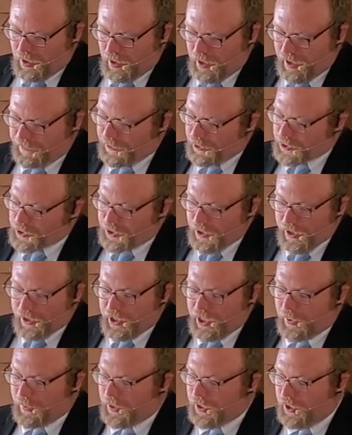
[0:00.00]
if you're
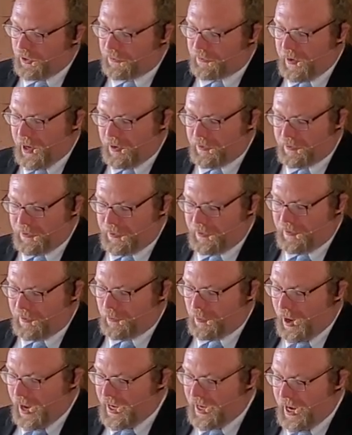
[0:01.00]
struggling with your faith
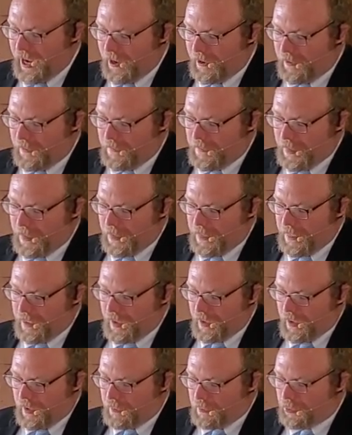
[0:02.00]
right now,
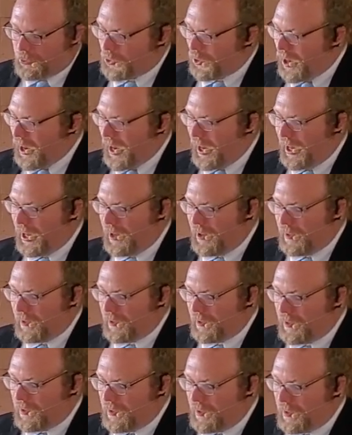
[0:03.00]
pray
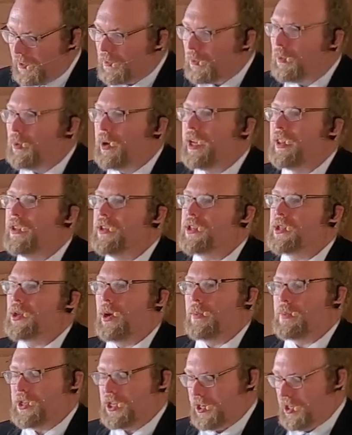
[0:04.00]
read the
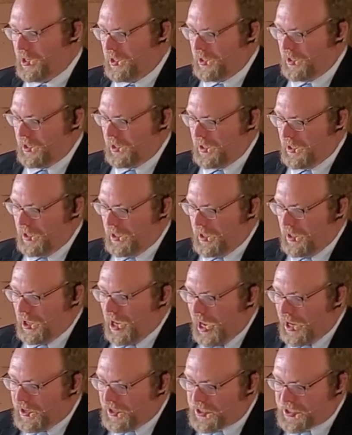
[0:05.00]
scripture,
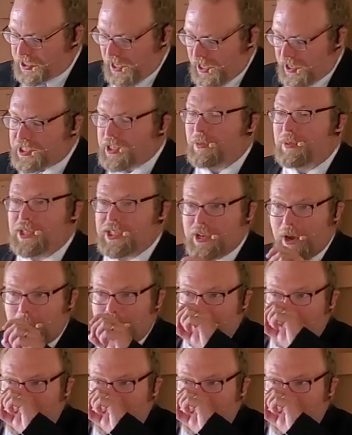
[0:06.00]
and discuss it with someone